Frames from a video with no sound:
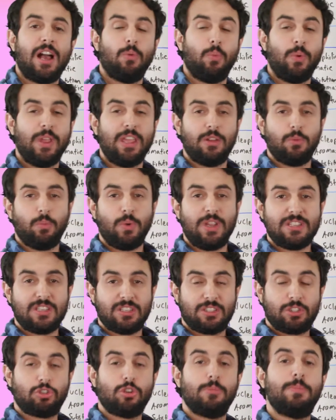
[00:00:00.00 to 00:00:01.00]
we
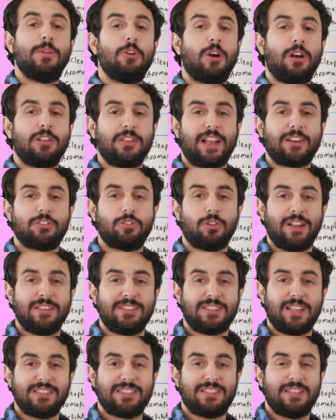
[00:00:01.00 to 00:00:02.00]
distribute electron
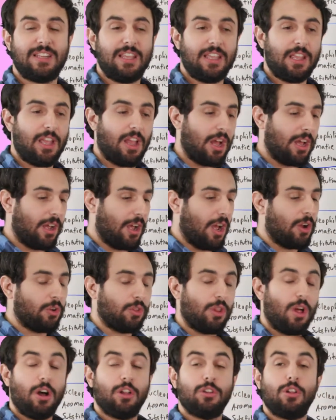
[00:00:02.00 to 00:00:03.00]
density
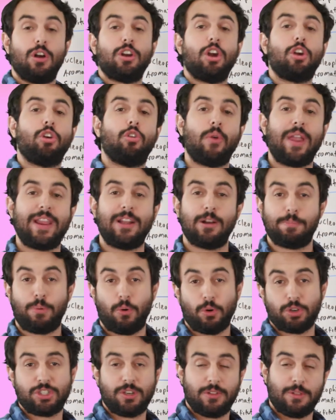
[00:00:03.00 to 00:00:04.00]
along a greater
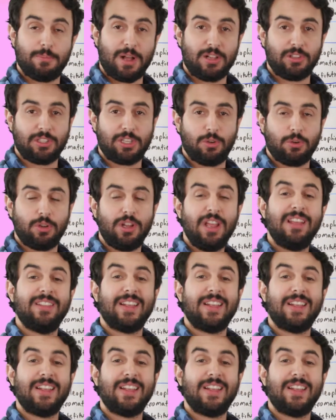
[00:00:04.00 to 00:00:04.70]
portion of the molecule,